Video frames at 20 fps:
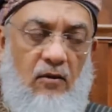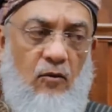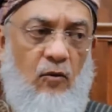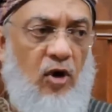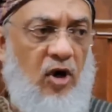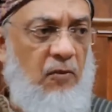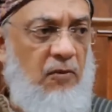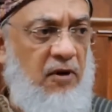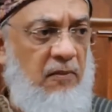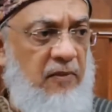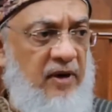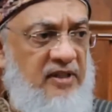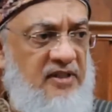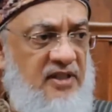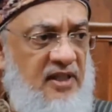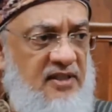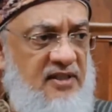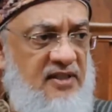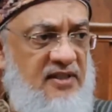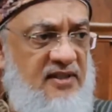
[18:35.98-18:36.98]
What about my
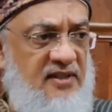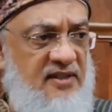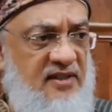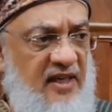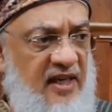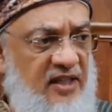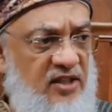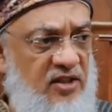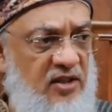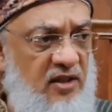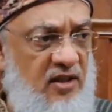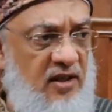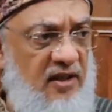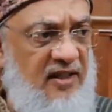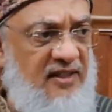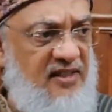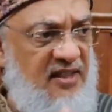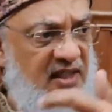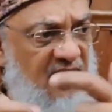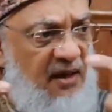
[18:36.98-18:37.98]
success as an engineer?
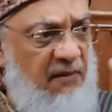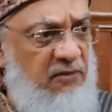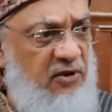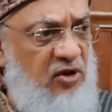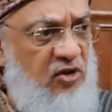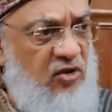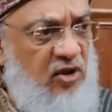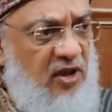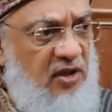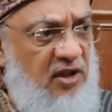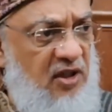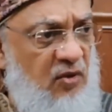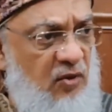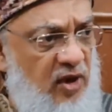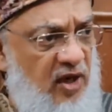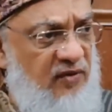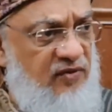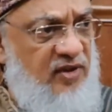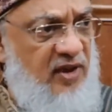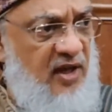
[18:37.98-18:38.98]
Does it come in the
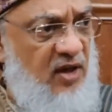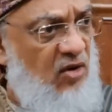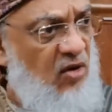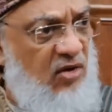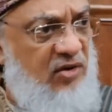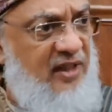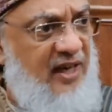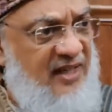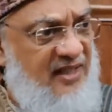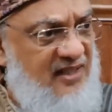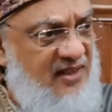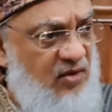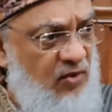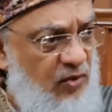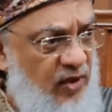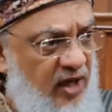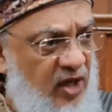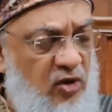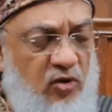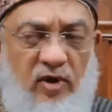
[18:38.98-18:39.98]
way of Jannah? No, that is the
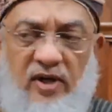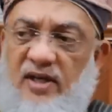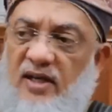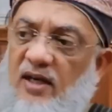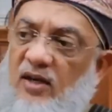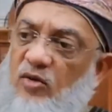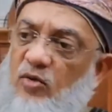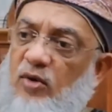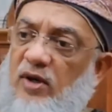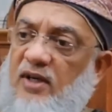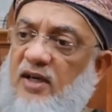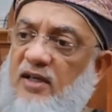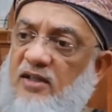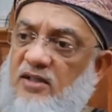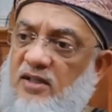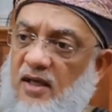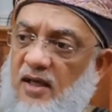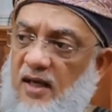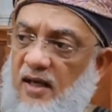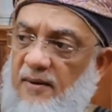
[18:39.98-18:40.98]
way to
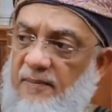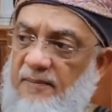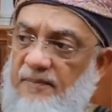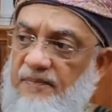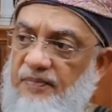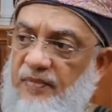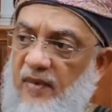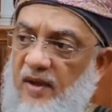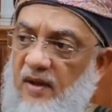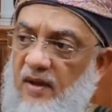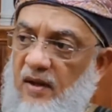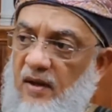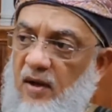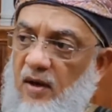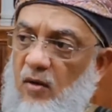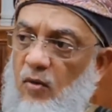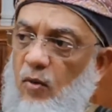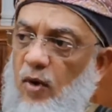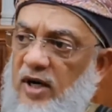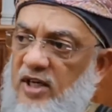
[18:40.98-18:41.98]
attain Jannah.
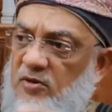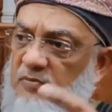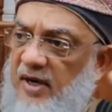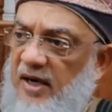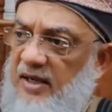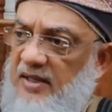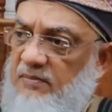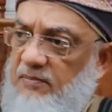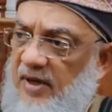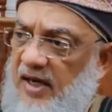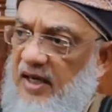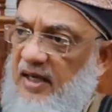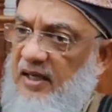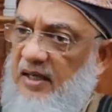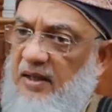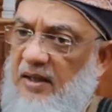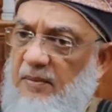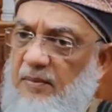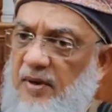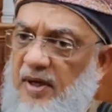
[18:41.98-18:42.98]
What is my
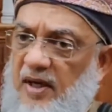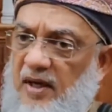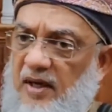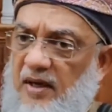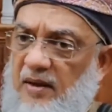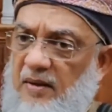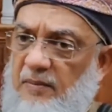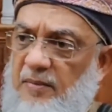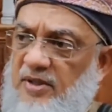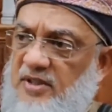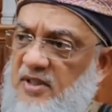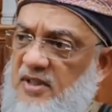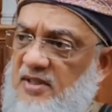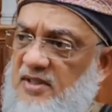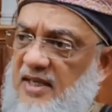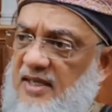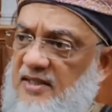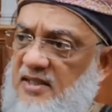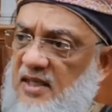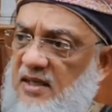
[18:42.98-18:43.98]

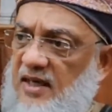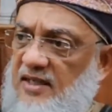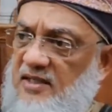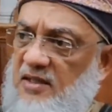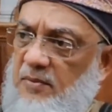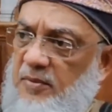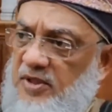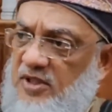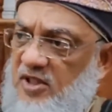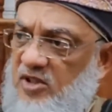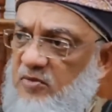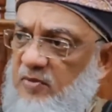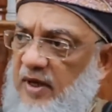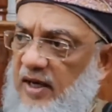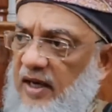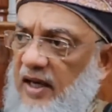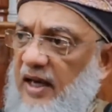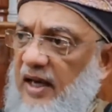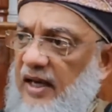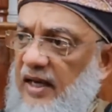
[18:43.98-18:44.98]
business as a
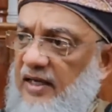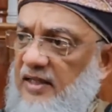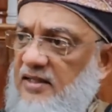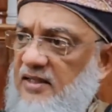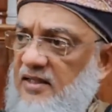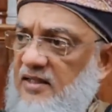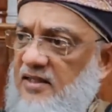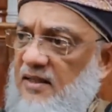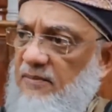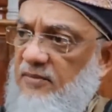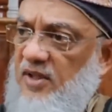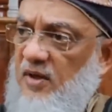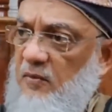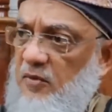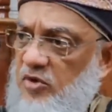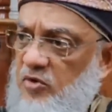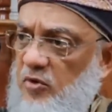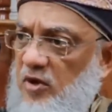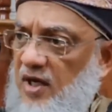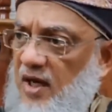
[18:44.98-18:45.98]
businessman? Is it something
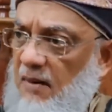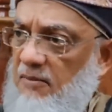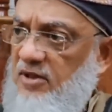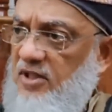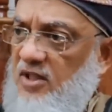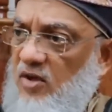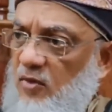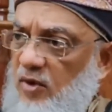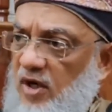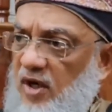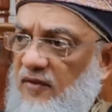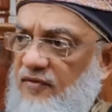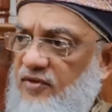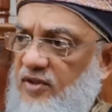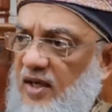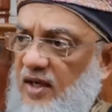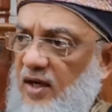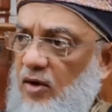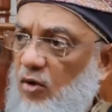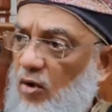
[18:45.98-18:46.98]
which will come in the way of
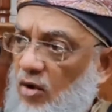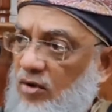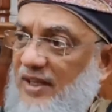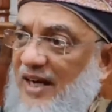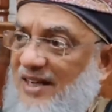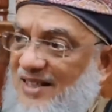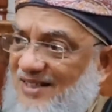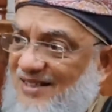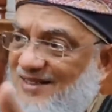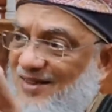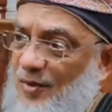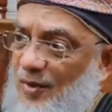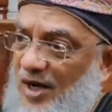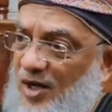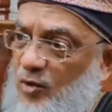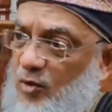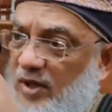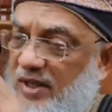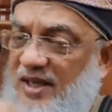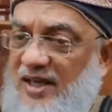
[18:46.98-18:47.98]
Jannah? No, that is the
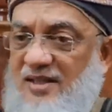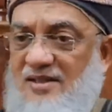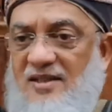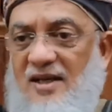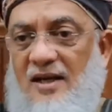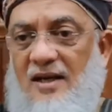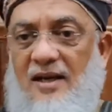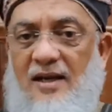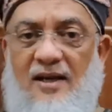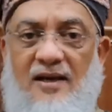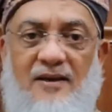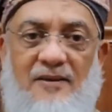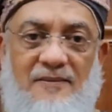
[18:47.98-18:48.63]
way to attain Jannah.